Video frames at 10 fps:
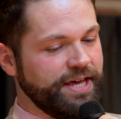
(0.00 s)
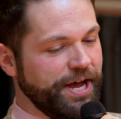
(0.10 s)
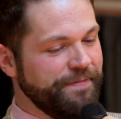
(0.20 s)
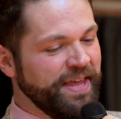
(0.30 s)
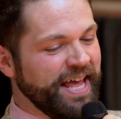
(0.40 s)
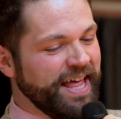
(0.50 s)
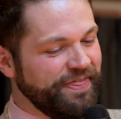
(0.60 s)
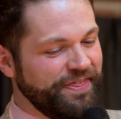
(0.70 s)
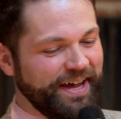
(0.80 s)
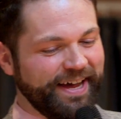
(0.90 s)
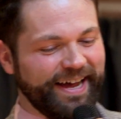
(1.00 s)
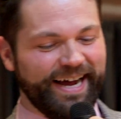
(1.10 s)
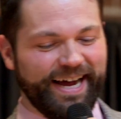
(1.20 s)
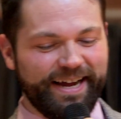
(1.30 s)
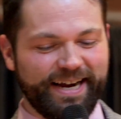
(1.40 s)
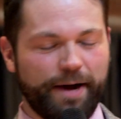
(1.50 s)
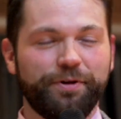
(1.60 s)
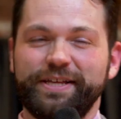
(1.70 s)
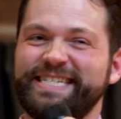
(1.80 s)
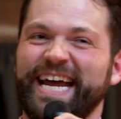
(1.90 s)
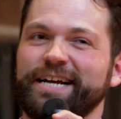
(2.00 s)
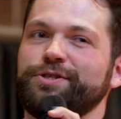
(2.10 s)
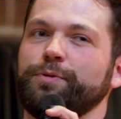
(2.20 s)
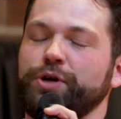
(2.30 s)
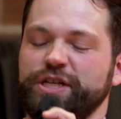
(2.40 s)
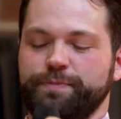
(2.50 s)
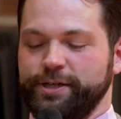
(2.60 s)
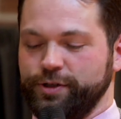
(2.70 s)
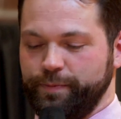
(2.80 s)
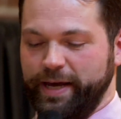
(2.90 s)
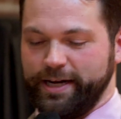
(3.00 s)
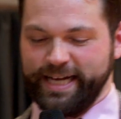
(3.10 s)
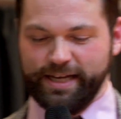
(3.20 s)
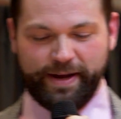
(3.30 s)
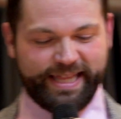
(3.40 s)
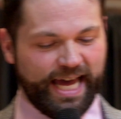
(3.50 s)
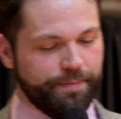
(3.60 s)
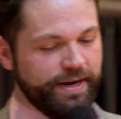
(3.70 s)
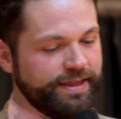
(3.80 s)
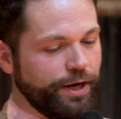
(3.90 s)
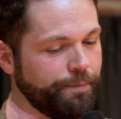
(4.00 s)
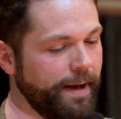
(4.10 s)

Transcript: The the uh, a couple of these texts are pretty special to me, and I'll talk about that in a minute there.